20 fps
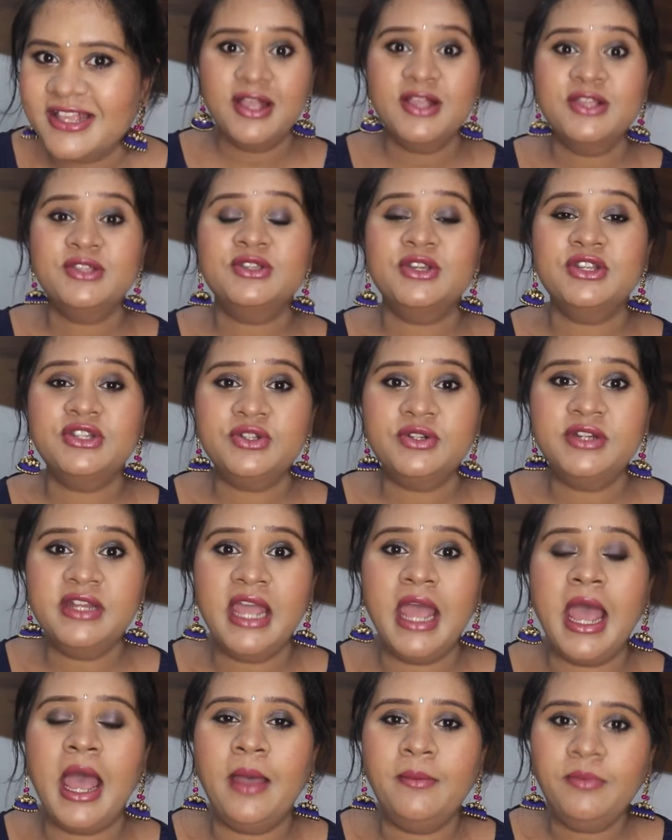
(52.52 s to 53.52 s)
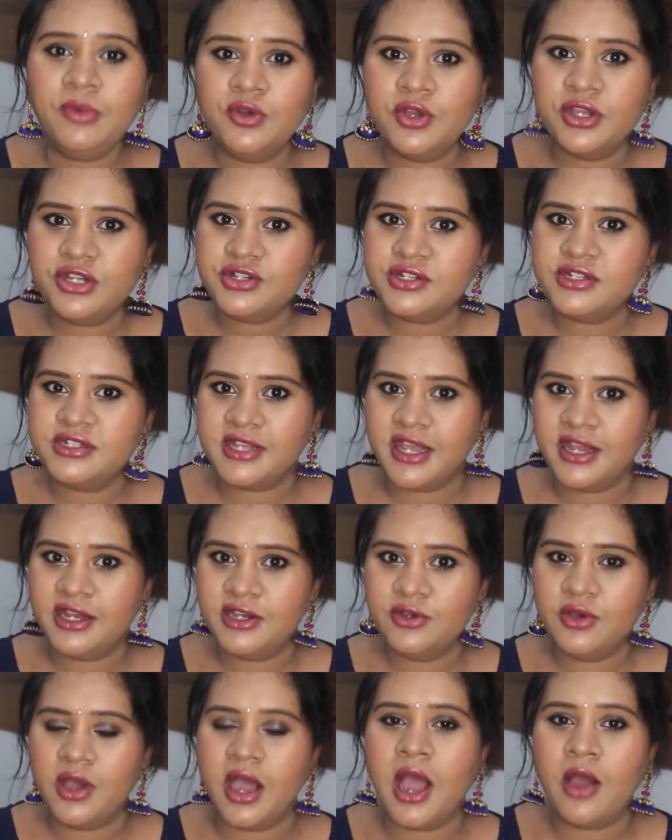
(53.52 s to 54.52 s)
So today I'm going to tell
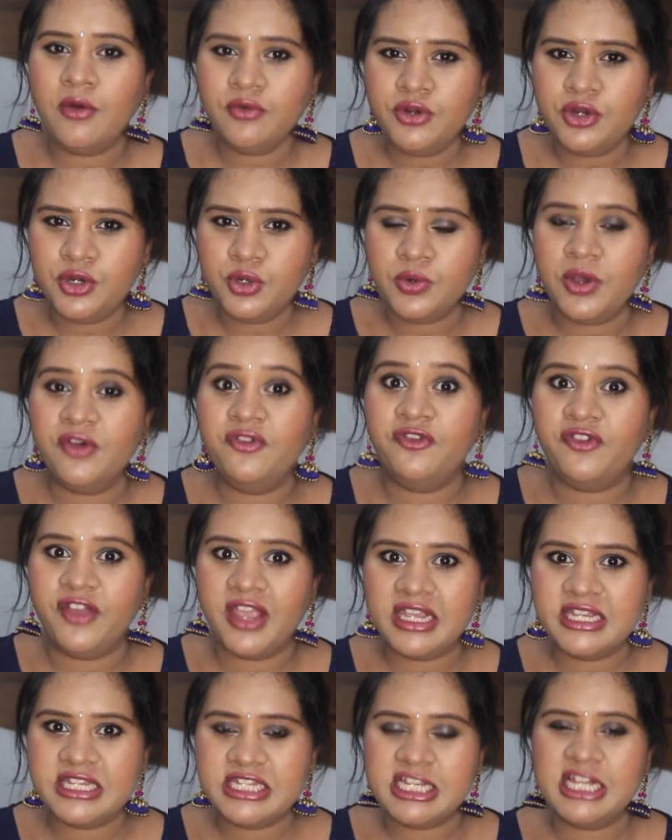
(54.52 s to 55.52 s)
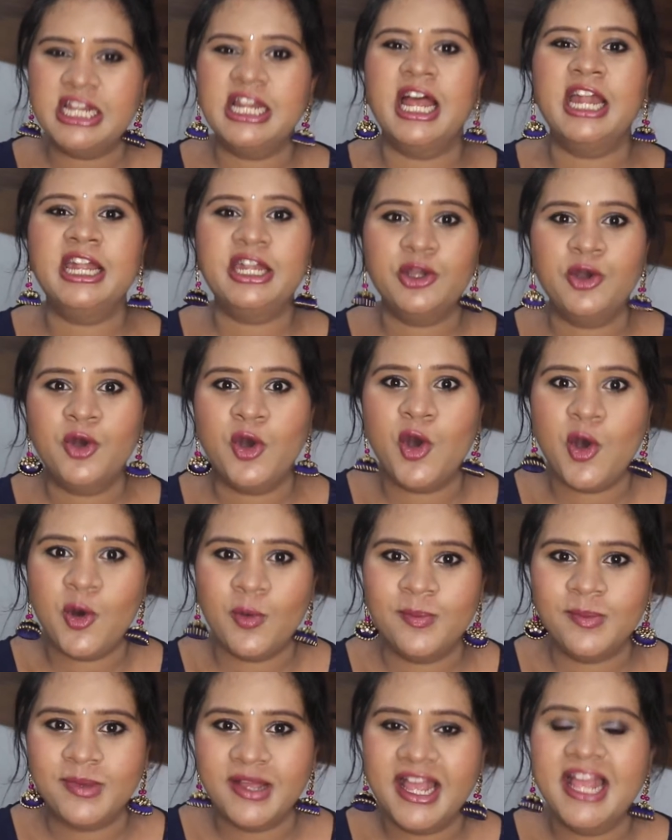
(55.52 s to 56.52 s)
you how to do a facial at
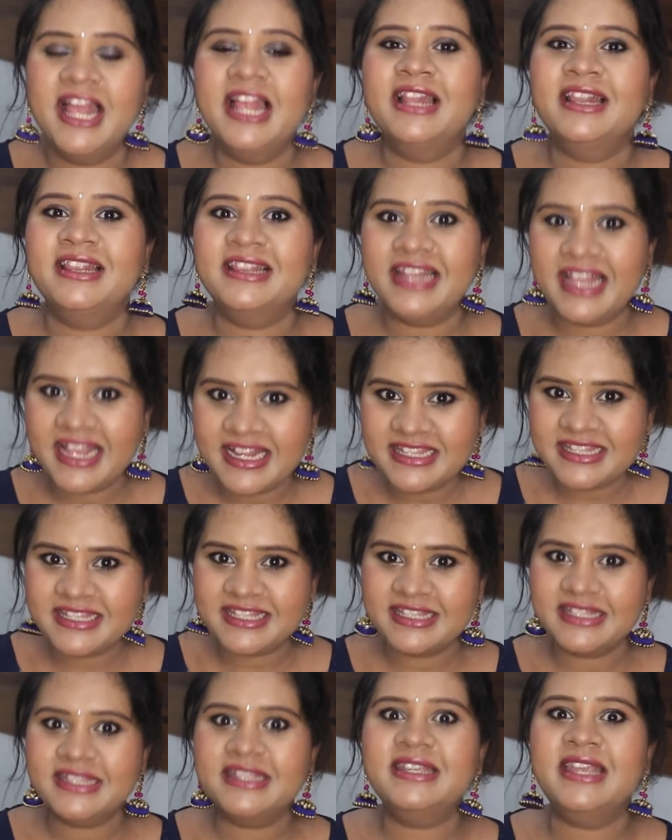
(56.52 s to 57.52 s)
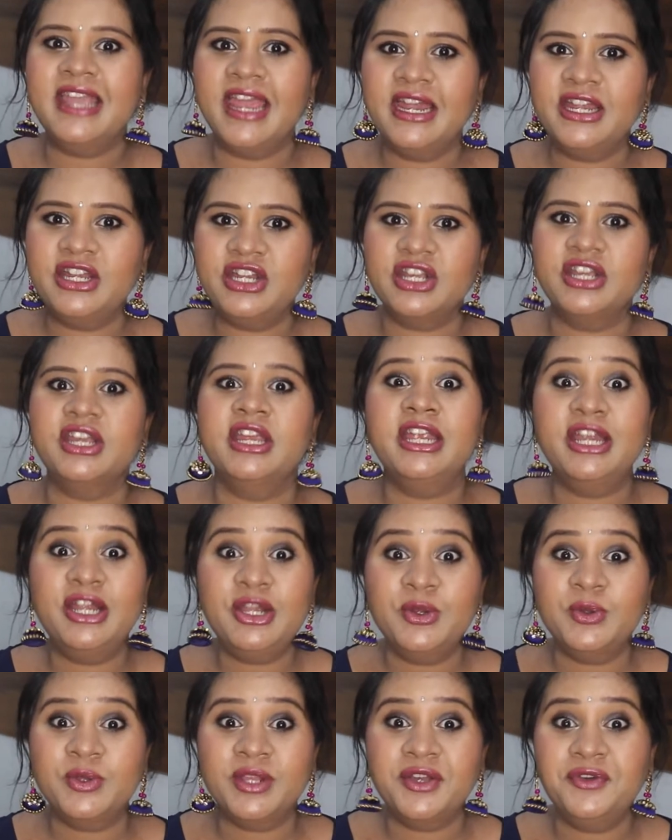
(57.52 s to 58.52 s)
home. Let's get
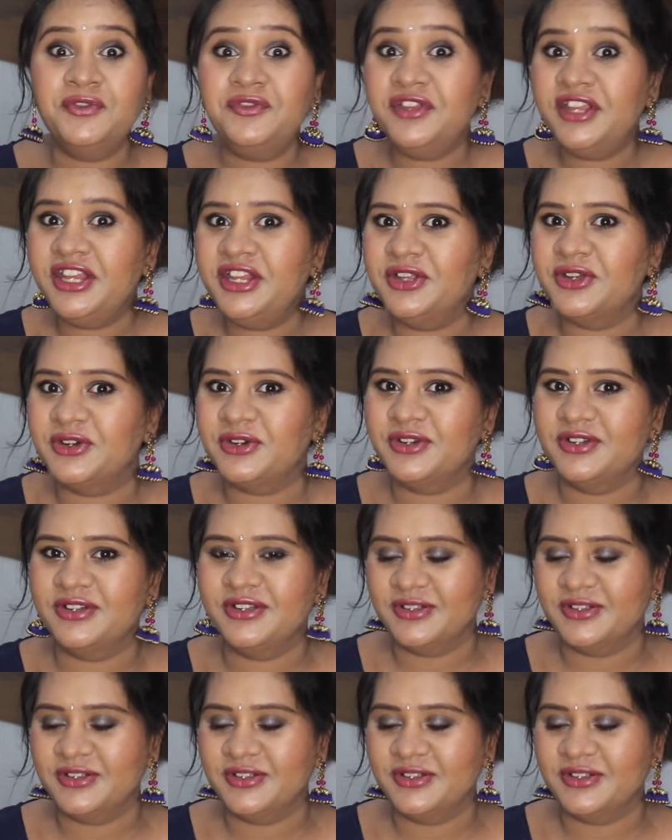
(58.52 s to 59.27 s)
into the video.